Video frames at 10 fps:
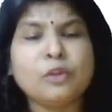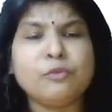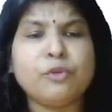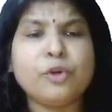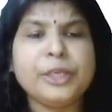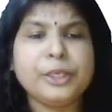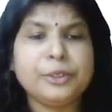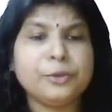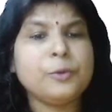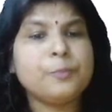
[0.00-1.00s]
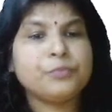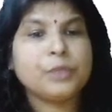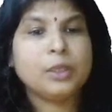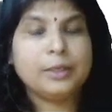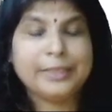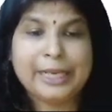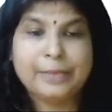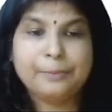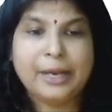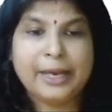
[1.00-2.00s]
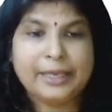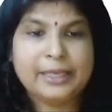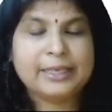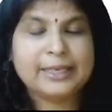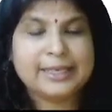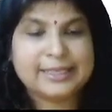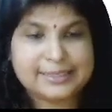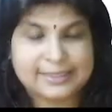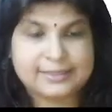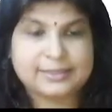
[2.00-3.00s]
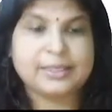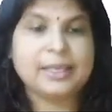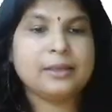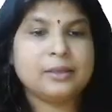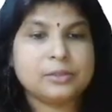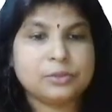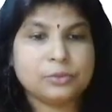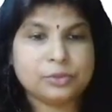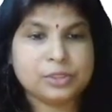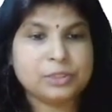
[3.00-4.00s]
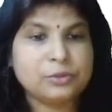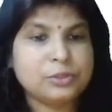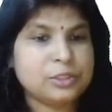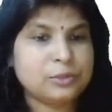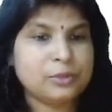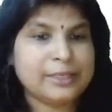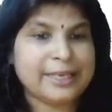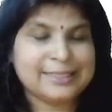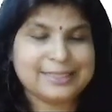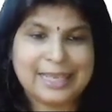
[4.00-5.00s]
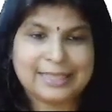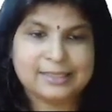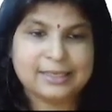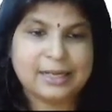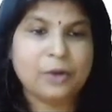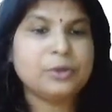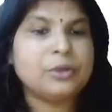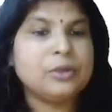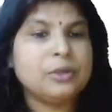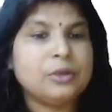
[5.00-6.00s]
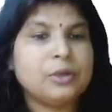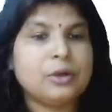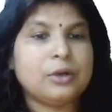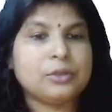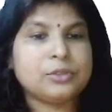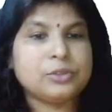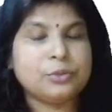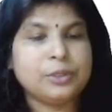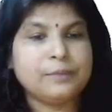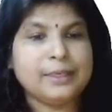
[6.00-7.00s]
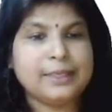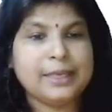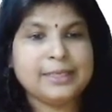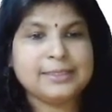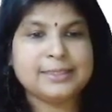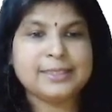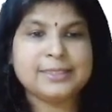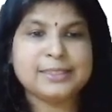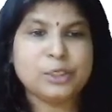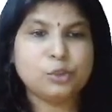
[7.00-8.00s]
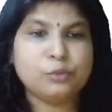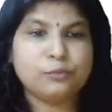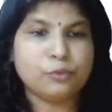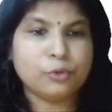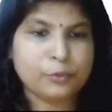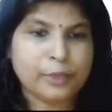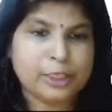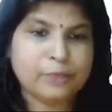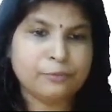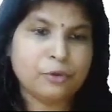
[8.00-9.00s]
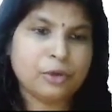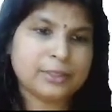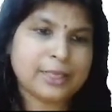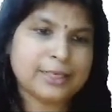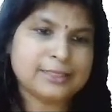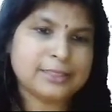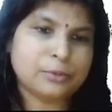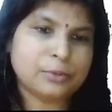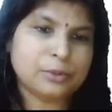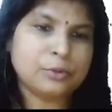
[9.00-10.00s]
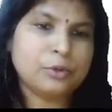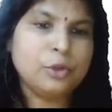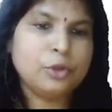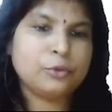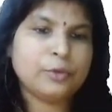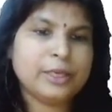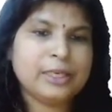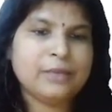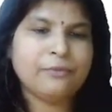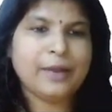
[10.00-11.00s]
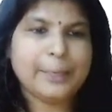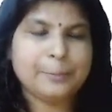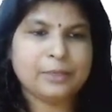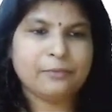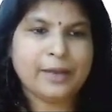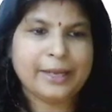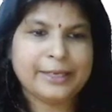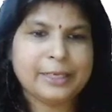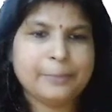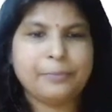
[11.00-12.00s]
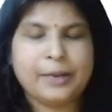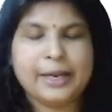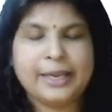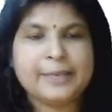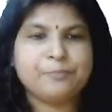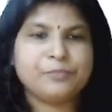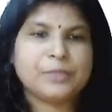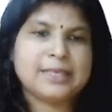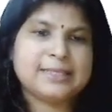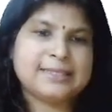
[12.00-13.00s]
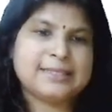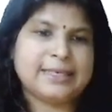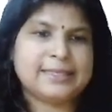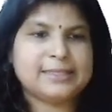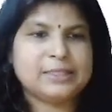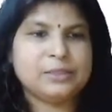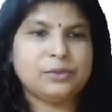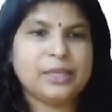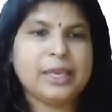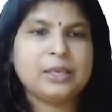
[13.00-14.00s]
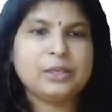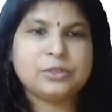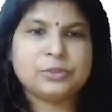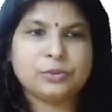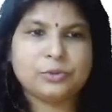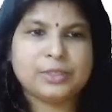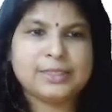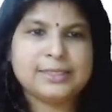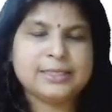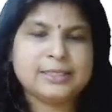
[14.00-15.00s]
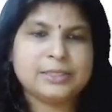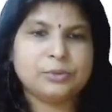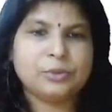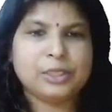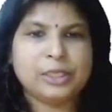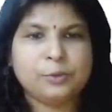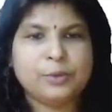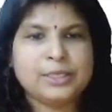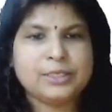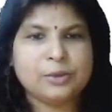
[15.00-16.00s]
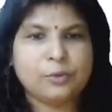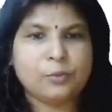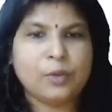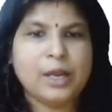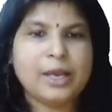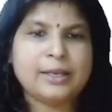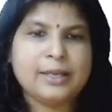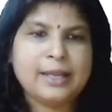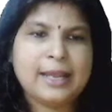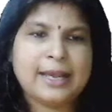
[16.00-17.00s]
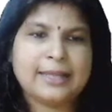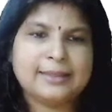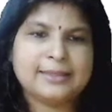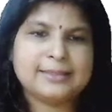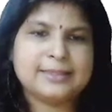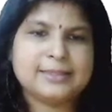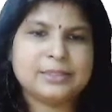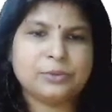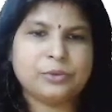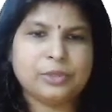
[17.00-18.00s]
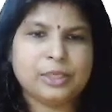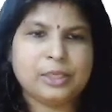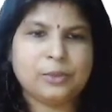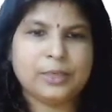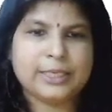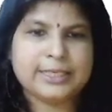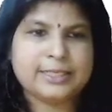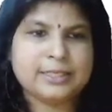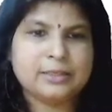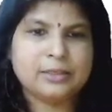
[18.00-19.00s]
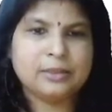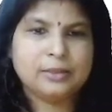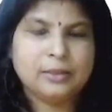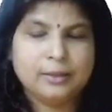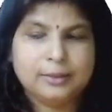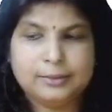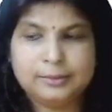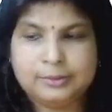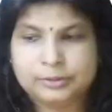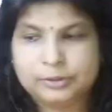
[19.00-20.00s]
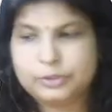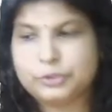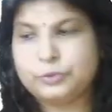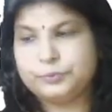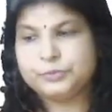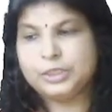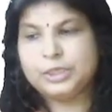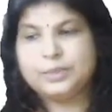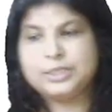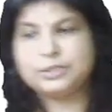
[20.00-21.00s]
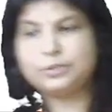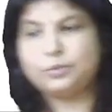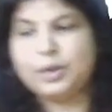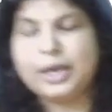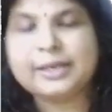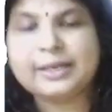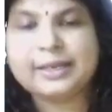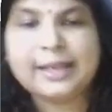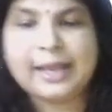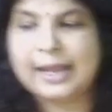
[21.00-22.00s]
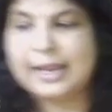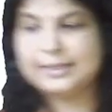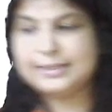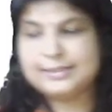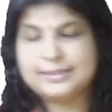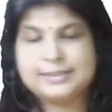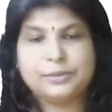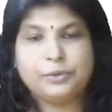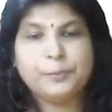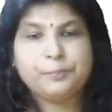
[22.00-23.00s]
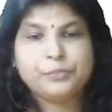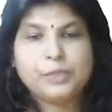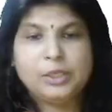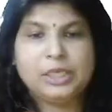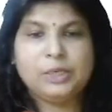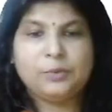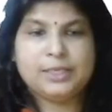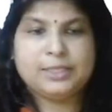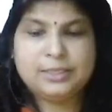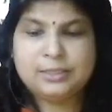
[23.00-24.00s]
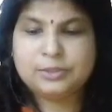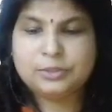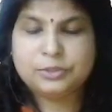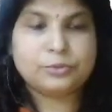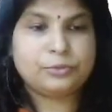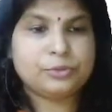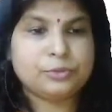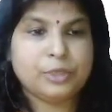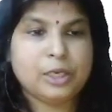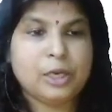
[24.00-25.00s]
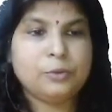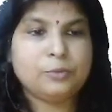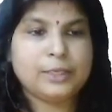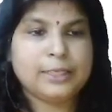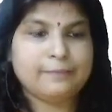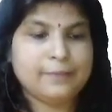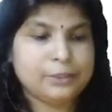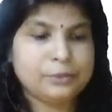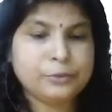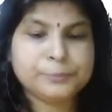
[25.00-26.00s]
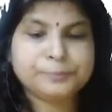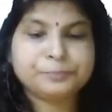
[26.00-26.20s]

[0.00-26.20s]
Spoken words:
4 into 10 by 60. So 0 gets cancelled out. So you will get 6 into 4, 24. That is equal to 25 divided by 6. Okay. So this is your equation 1 and this is your equation 2. Equation 1 and this is your equation 2. So now what I will do,